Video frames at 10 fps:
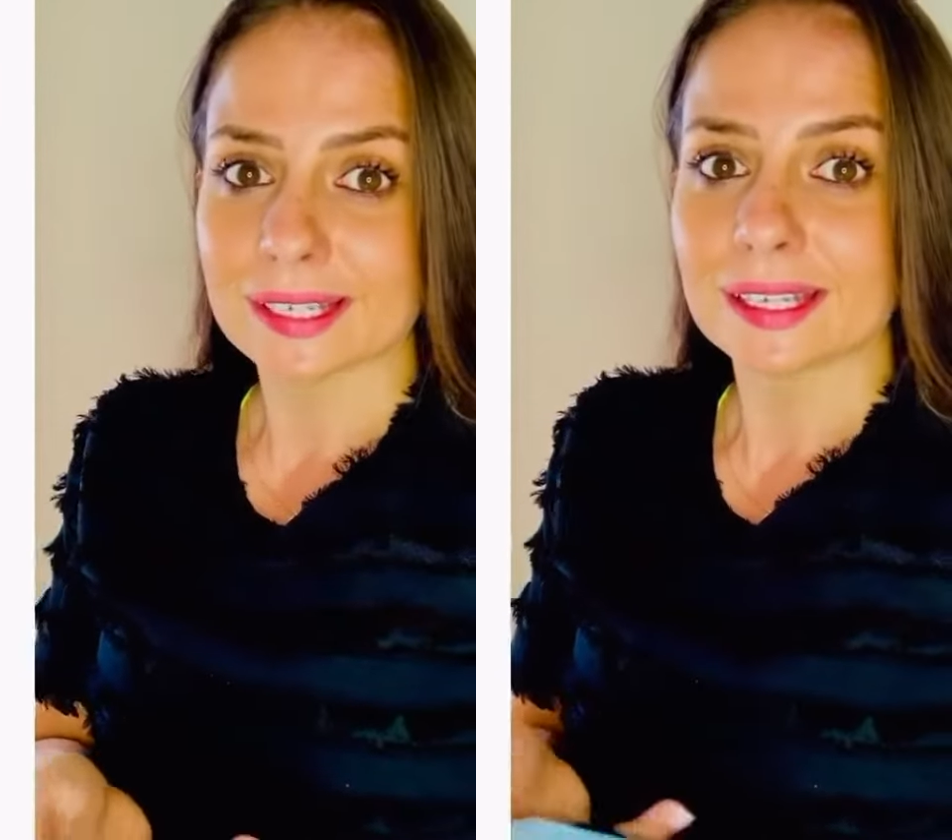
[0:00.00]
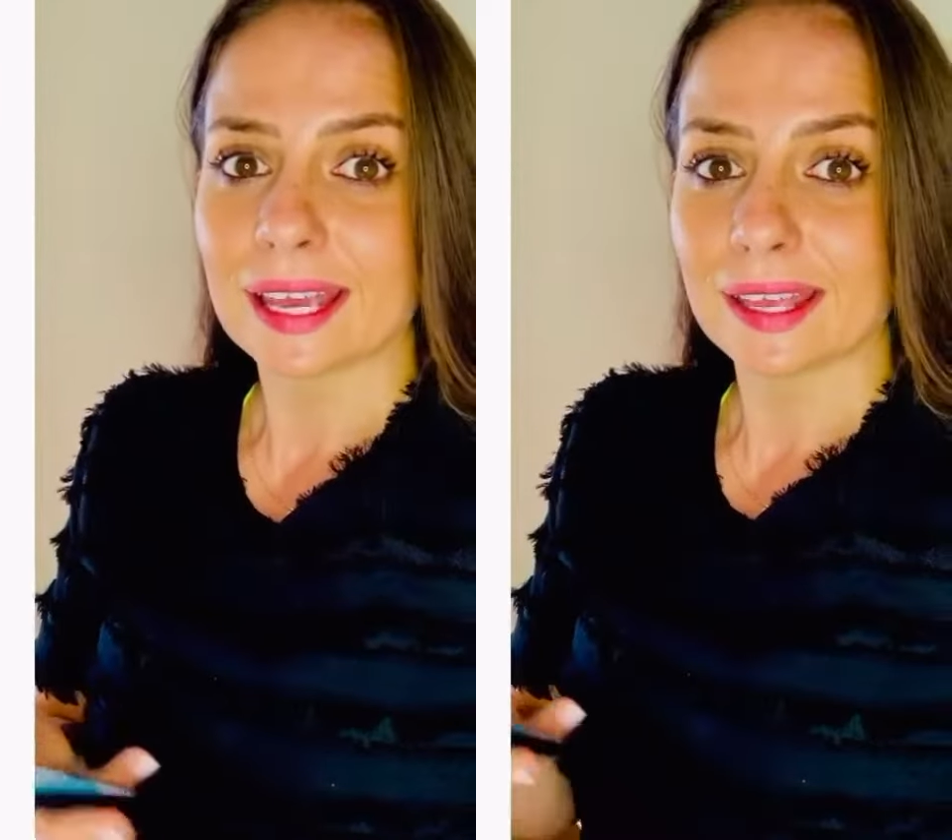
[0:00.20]

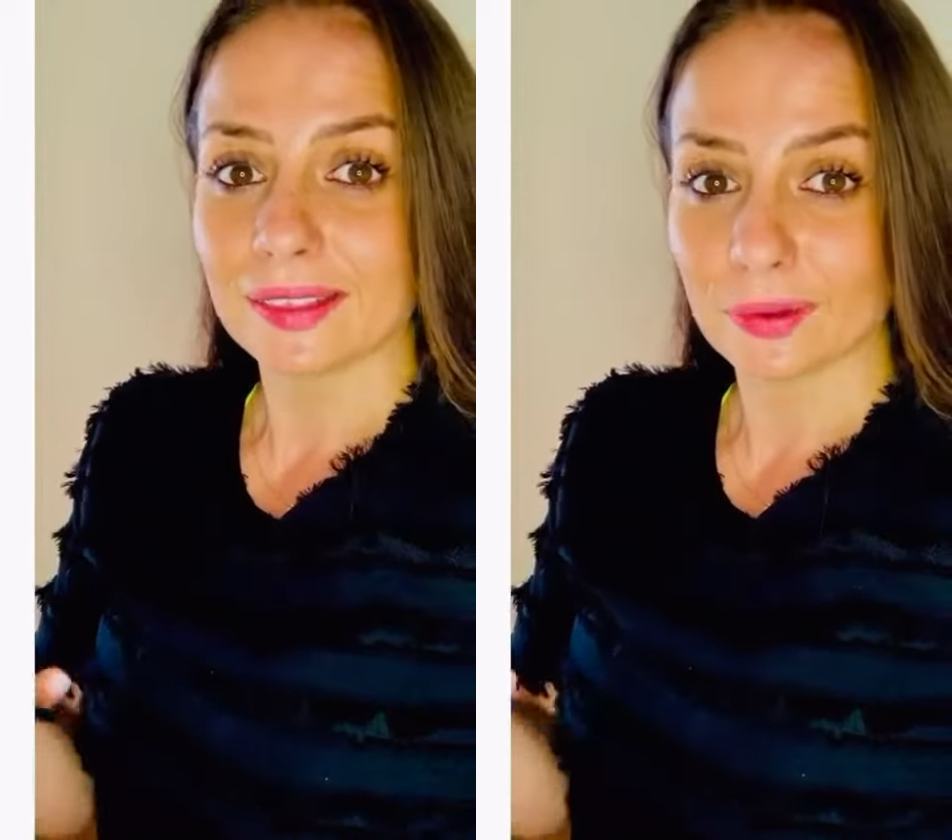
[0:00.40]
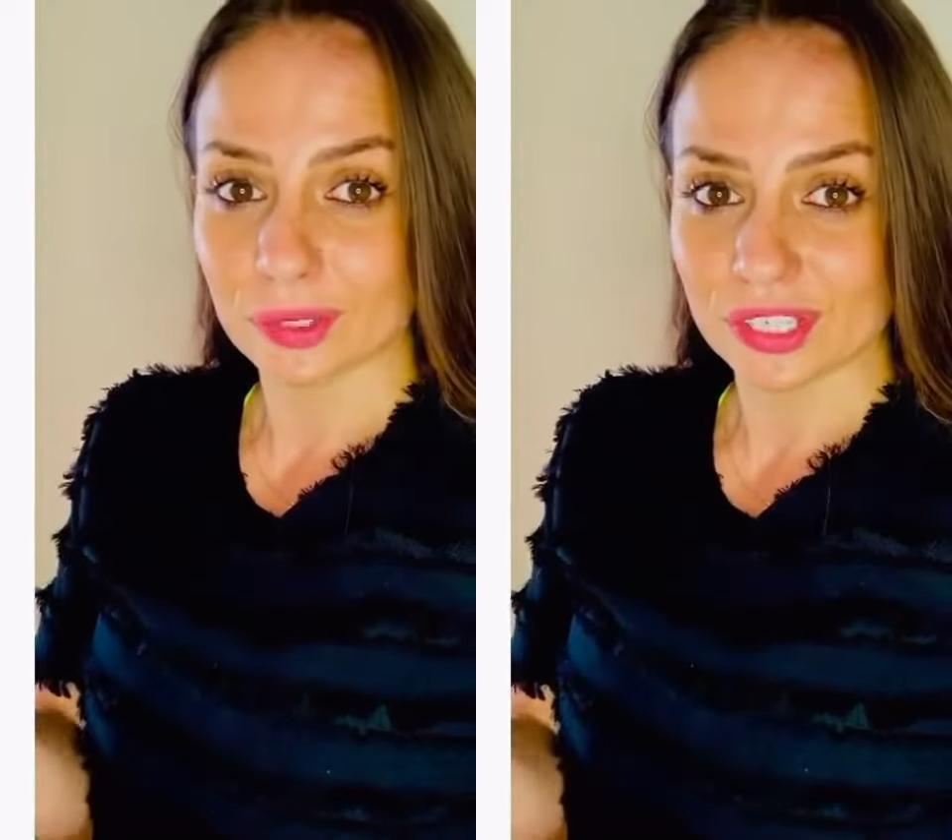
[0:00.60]
and that
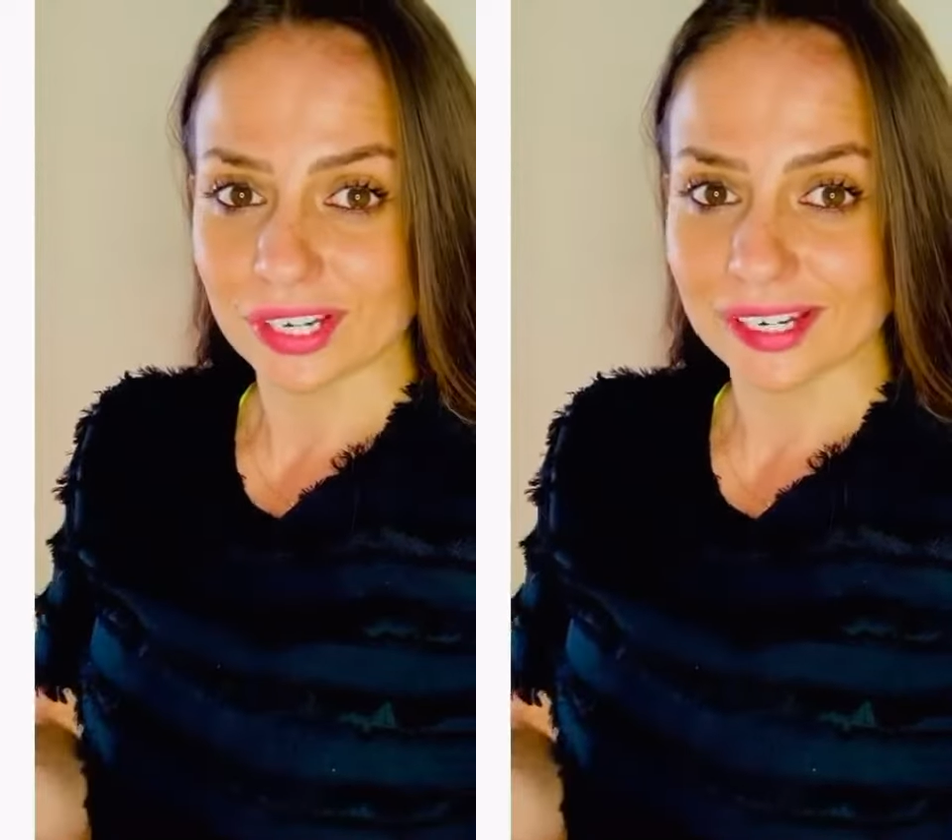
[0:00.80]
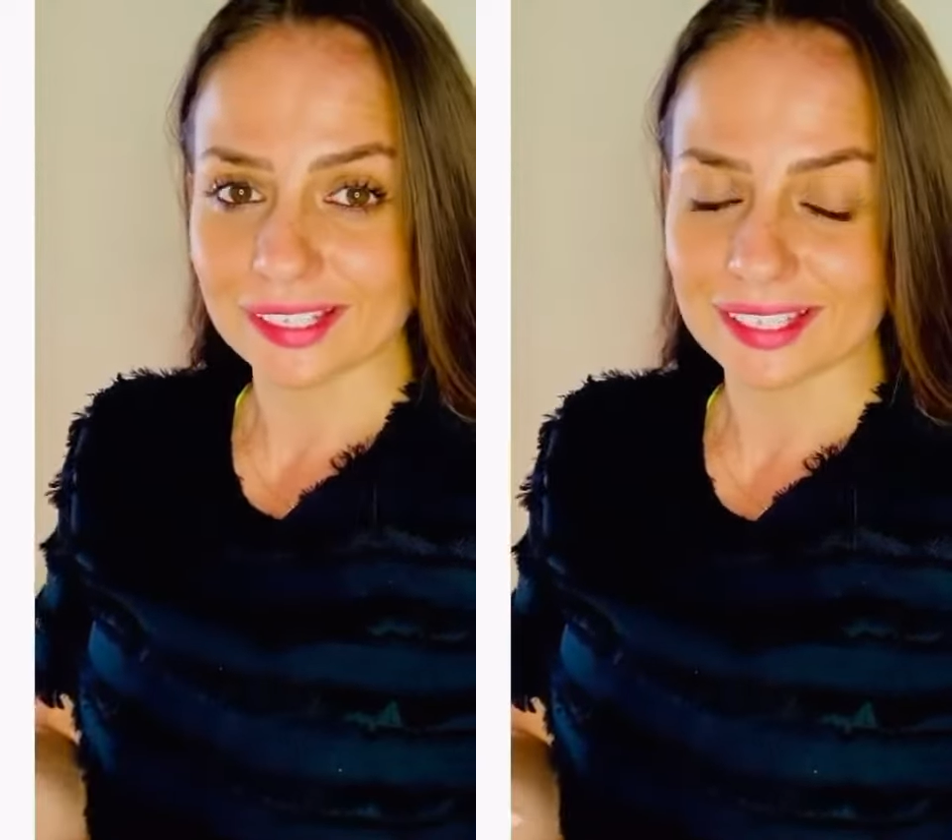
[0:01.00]
was
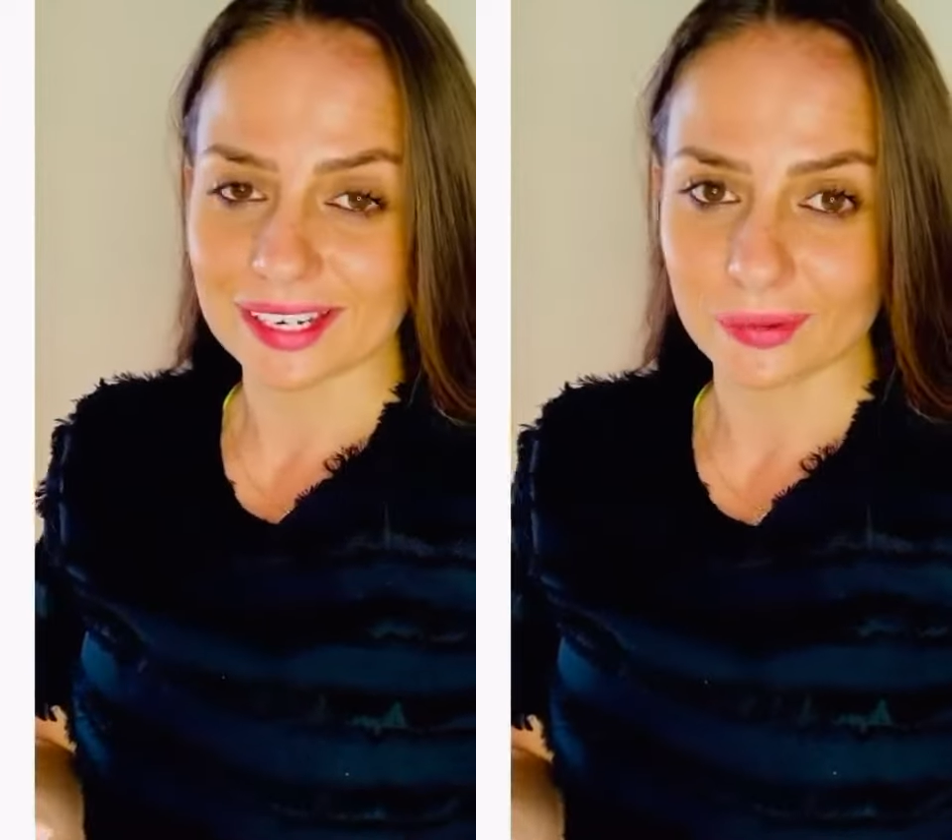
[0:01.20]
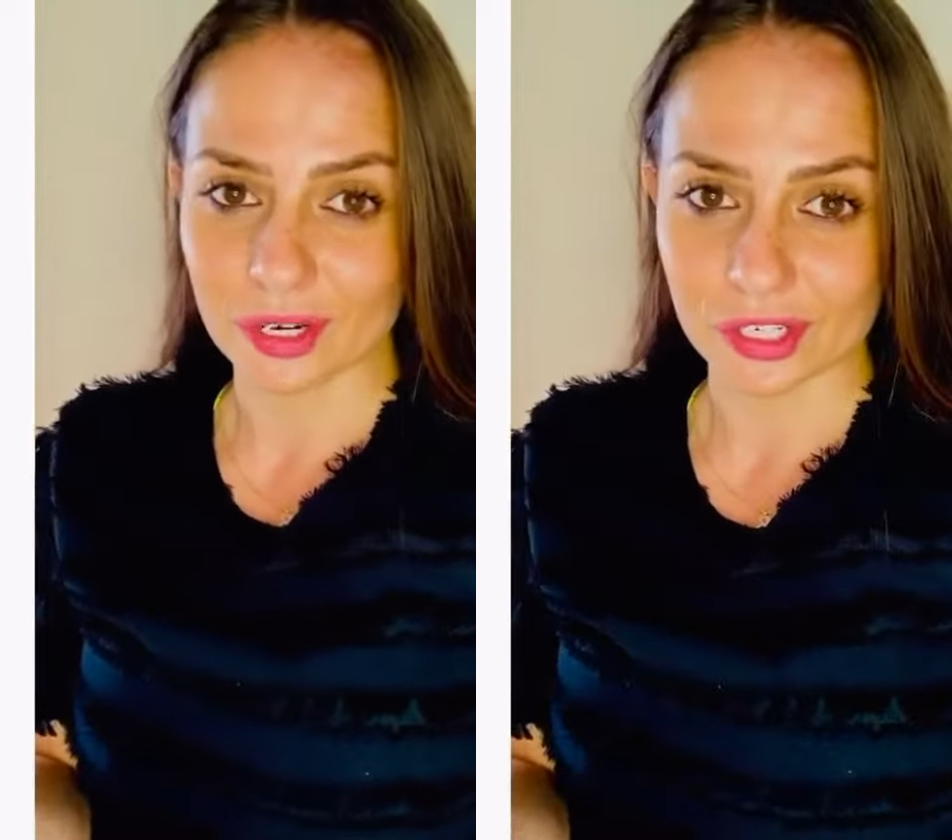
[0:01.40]
jailed in Russia.